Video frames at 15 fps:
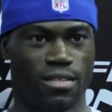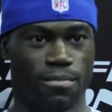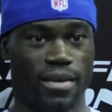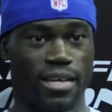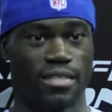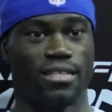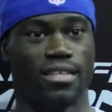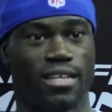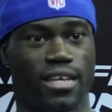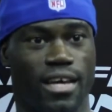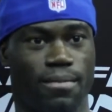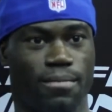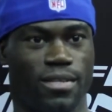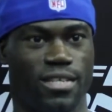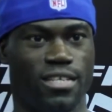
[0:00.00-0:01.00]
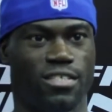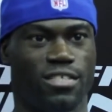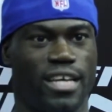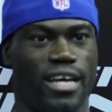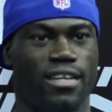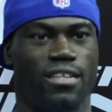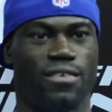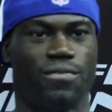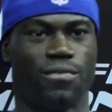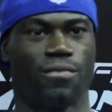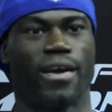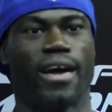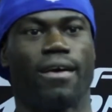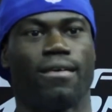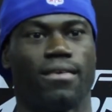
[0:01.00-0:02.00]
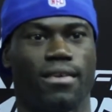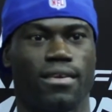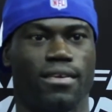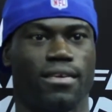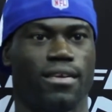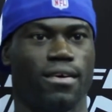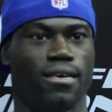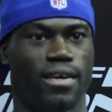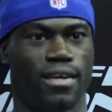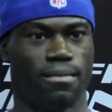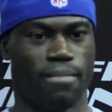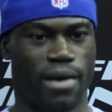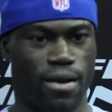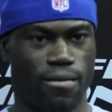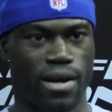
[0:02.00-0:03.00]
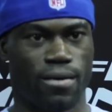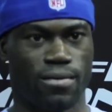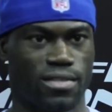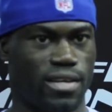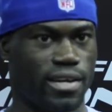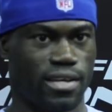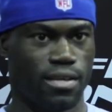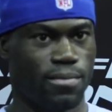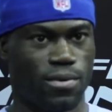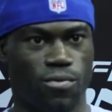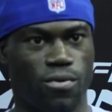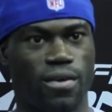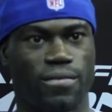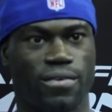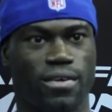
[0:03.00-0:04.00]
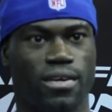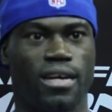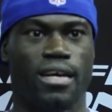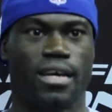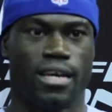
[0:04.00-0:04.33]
to make it to the end, but he just had a different route, you know. And my route was like, give me whoever.